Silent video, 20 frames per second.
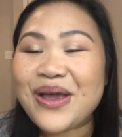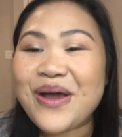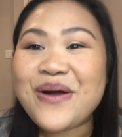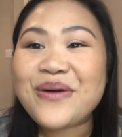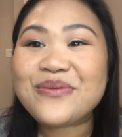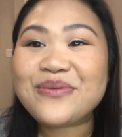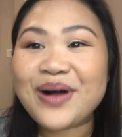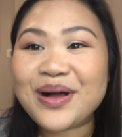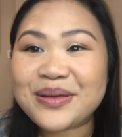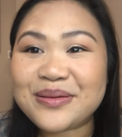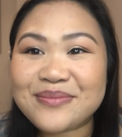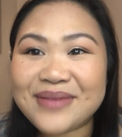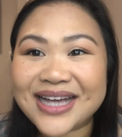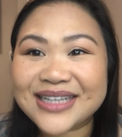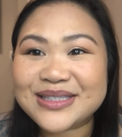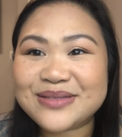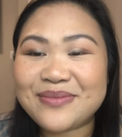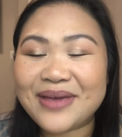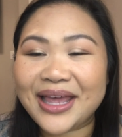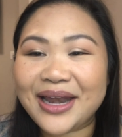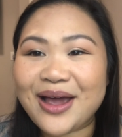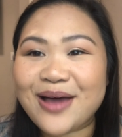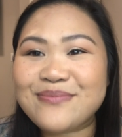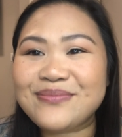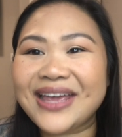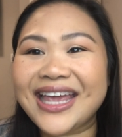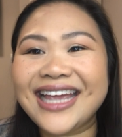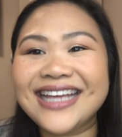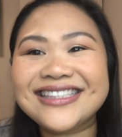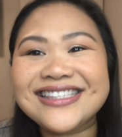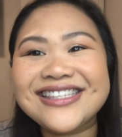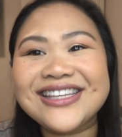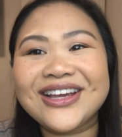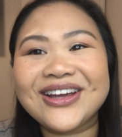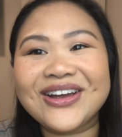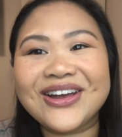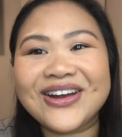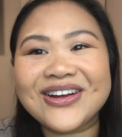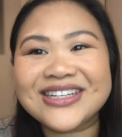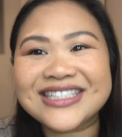Welcome back to Made Up. It's your
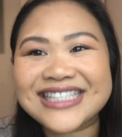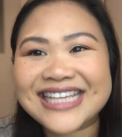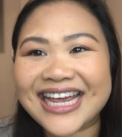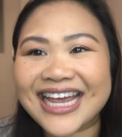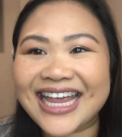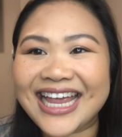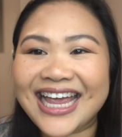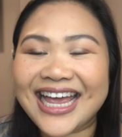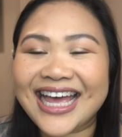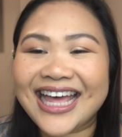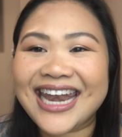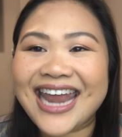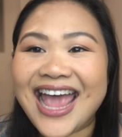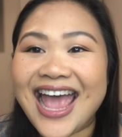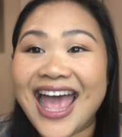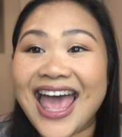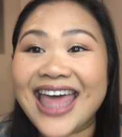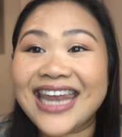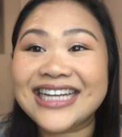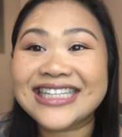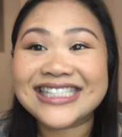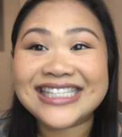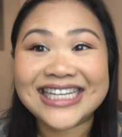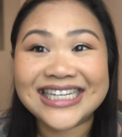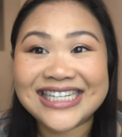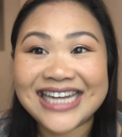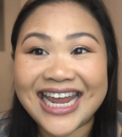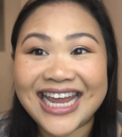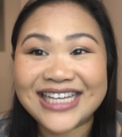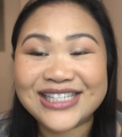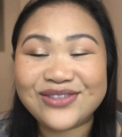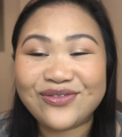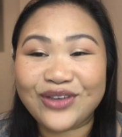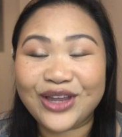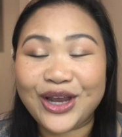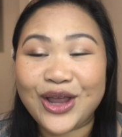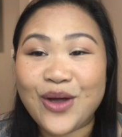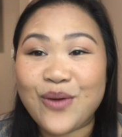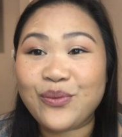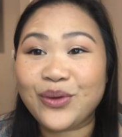girl Diane, and in today's
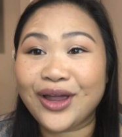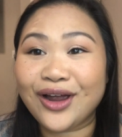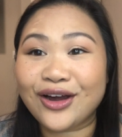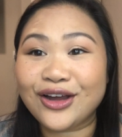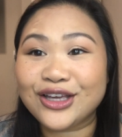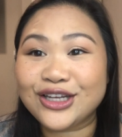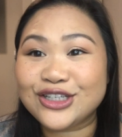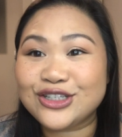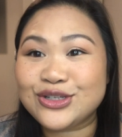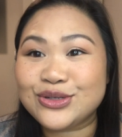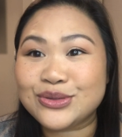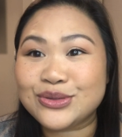video we are going to do